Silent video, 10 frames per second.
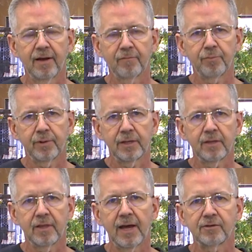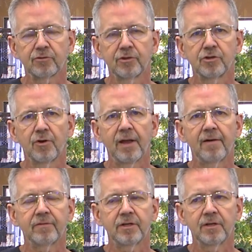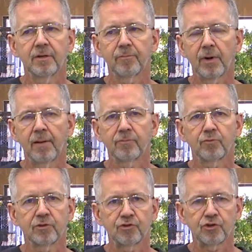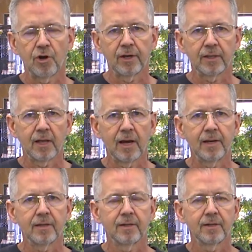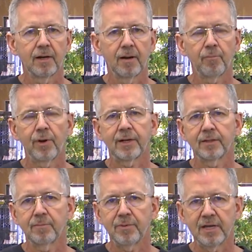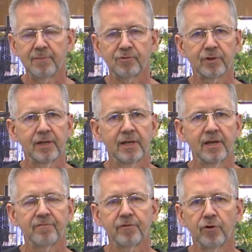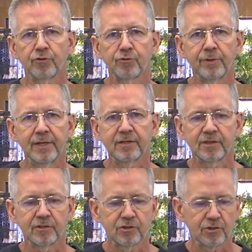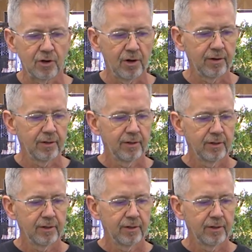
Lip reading: have plenty of that so that you don't have any problems with the starting line breaking the beams or getting any false readings at the start.